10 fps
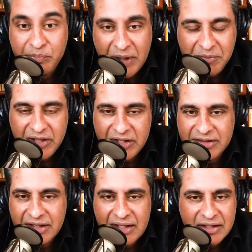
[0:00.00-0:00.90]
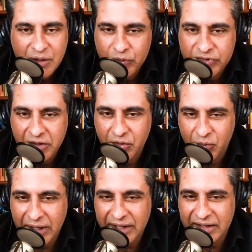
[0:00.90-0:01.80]
maybe they did and it was
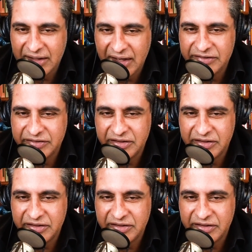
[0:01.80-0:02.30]
under-recognized.